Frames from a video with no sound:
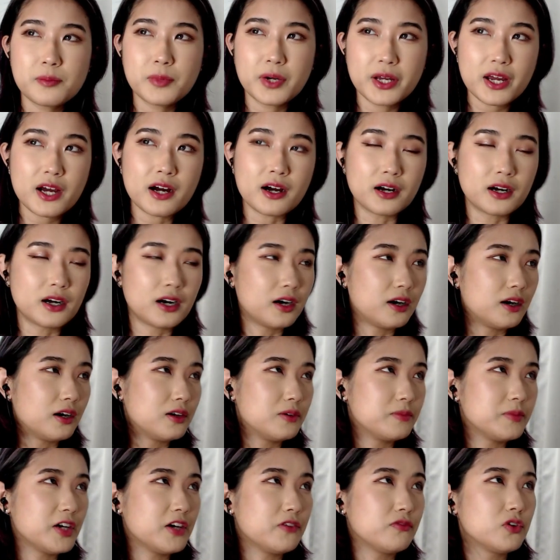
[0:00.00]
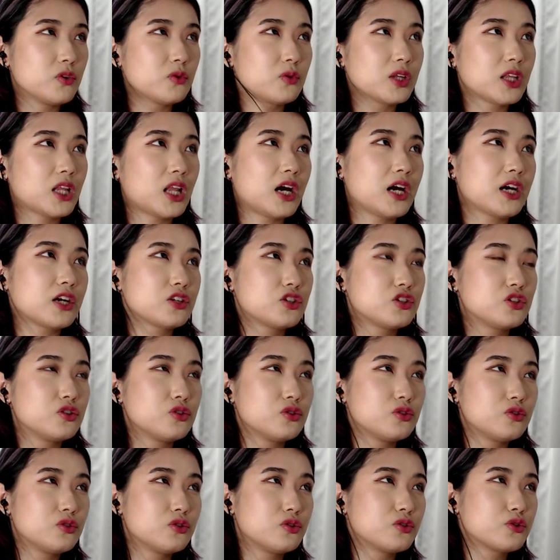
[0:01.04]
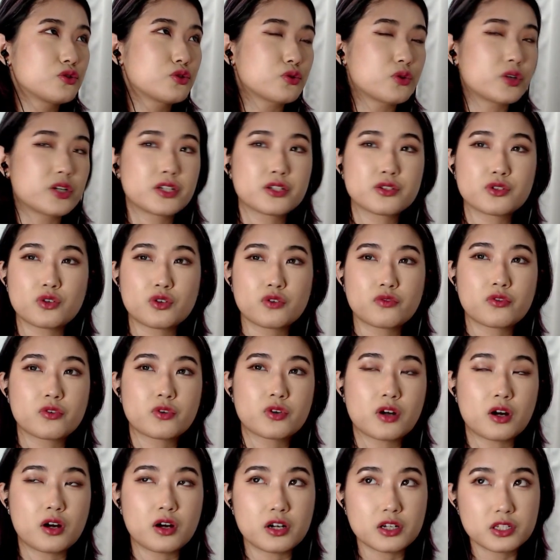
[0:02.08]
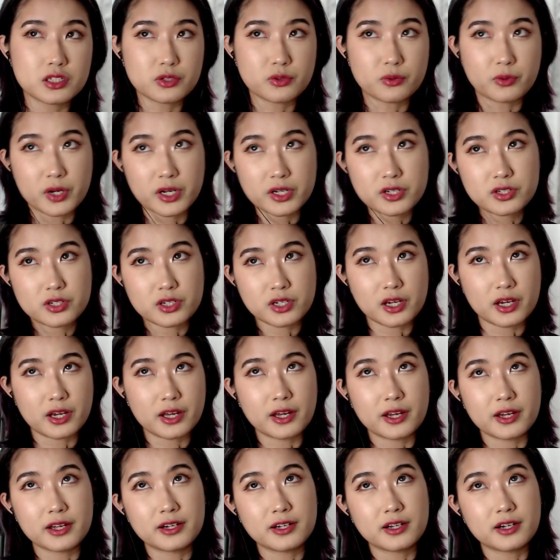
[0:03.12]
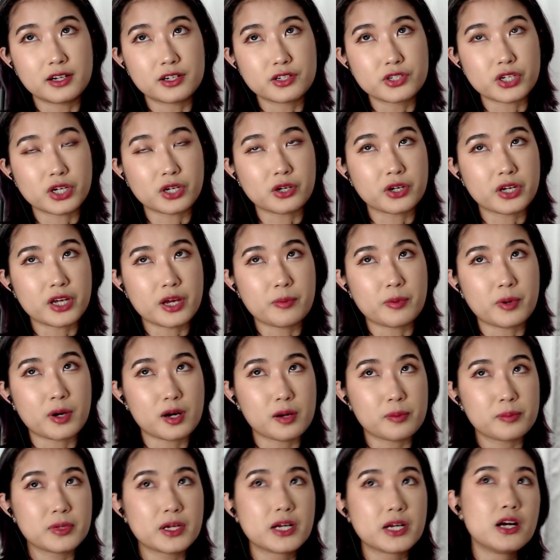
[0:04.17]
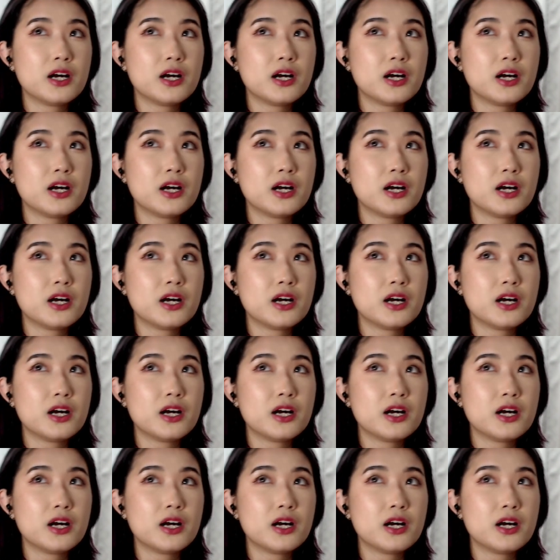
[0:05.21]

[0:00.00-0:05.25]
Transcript: But yeah, if you would like to join us over on Twitch and check out K-pop